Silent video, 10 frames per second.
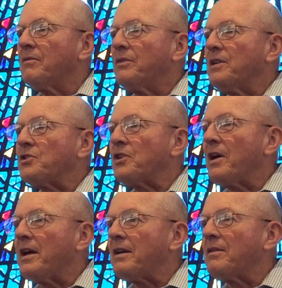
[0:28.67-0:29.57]
They
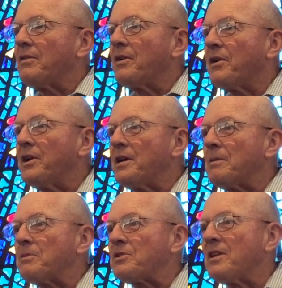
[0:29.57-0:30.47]
sang their
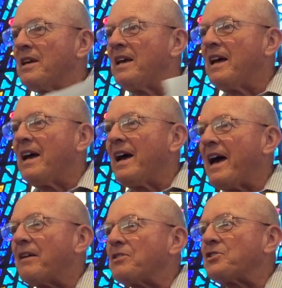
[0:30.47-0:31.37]
hymns
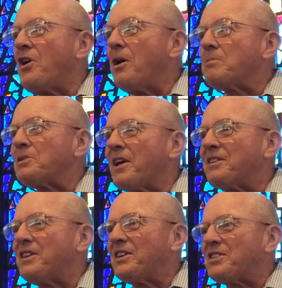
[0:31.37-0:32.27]
out of Psalms
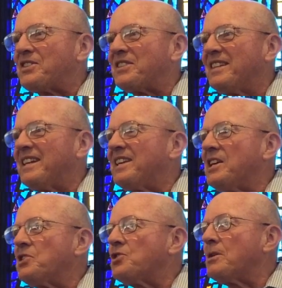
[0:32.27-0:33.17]
like this in
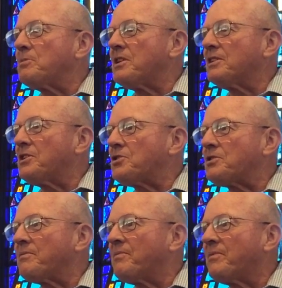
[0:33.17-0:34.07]
King James English.